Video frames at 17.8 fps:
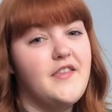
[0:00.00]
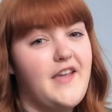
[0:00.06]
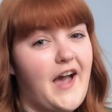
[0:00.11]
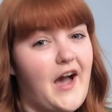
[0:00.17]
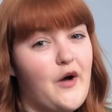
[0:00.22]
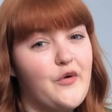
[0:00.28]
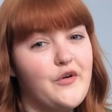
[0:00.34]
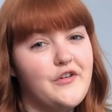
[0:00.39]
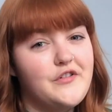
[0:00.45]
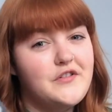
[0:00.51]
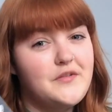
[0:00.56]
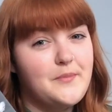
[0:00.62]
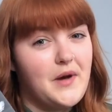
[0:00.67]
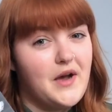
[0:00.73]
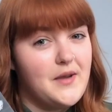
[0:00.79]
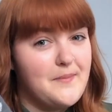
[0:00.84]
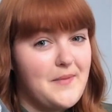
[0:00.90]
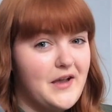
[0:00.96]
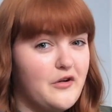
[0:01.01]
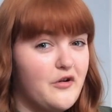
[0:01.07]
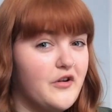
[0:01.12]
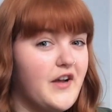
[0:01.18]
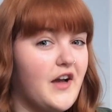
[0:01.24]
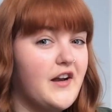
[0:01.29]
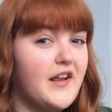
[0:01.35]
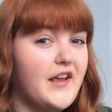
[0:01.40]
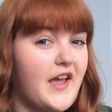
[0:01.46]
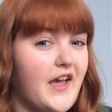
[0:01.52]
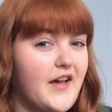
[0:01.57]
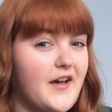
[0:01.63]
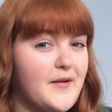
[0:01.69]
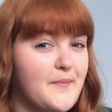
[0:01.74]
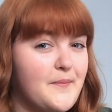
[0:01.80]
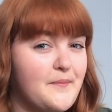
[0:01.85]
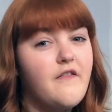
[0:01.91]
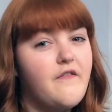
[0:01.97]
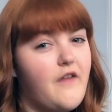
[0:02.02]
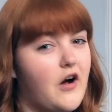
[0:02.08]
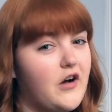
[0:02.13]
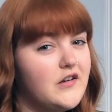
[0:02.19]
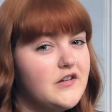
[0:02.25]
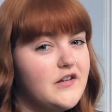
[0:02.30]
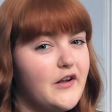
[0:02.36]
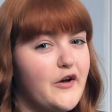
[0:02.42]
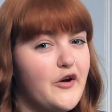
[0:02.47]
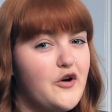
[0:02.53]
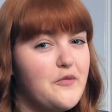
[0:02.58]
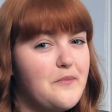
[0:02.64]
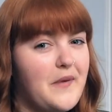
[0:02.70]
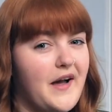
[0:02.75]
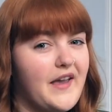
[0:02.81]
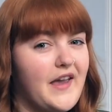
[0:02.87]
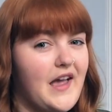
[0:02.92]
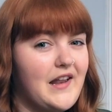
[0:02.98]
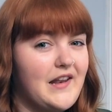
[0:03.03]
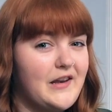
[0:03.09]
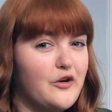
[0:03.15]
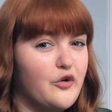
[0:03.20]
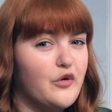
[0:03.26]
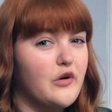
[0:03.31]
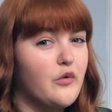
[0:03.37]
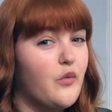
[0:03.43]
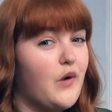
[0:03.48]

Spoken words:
The Hours by Michael Cunningham, Foxlow by Eleanor